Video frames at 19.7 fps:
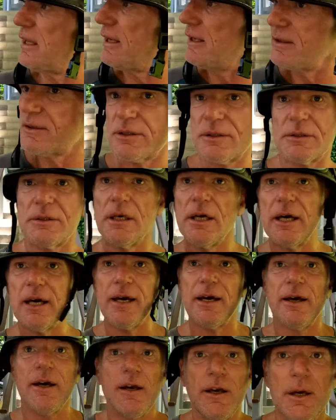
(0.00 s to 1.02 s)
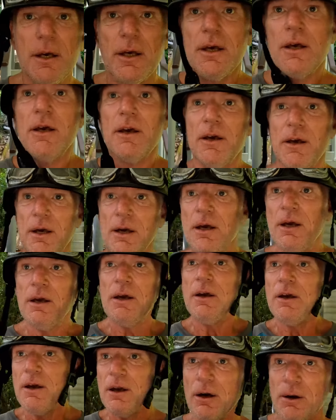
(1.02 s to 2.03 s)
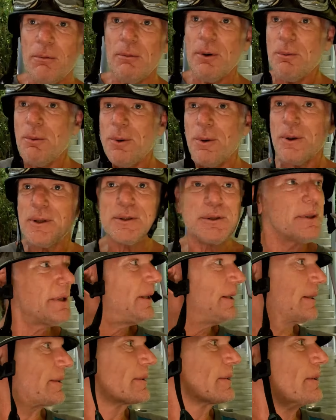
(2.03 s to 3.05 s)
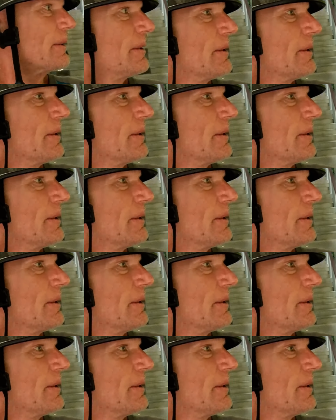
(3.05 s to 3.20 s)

lounge is there. But what is this?